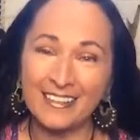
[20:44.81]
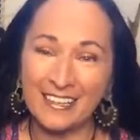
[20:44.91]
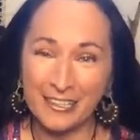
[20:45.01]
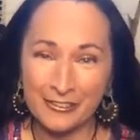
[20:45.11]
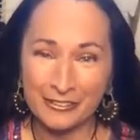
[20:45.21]

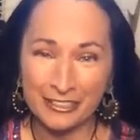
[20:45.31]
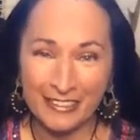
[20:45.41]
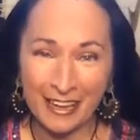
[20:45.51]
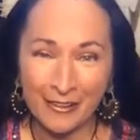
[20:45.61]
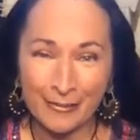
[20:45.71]
Thank you for
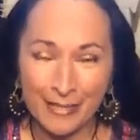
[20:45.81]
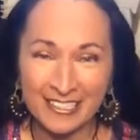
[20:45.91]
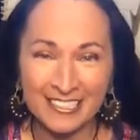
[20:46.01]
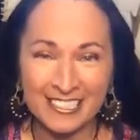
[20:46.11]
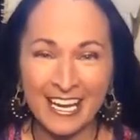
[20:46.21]
allowing me to
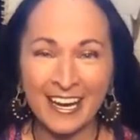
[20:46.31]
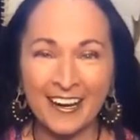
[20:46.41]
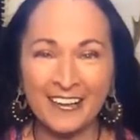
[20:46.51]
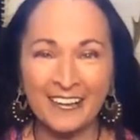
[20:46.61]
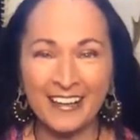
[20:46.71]

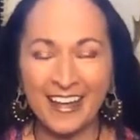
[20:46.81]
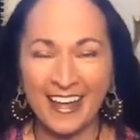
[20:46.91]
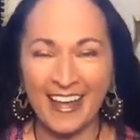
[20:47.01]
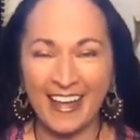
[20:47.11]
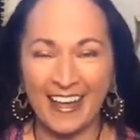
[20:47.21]
share.
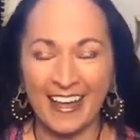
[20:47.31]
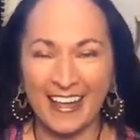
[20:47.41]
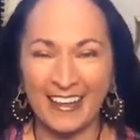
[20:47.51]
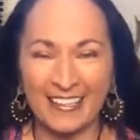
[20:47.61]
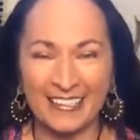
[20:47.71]

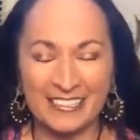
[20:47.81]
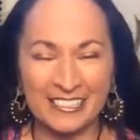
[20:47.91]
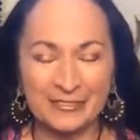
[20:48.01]
And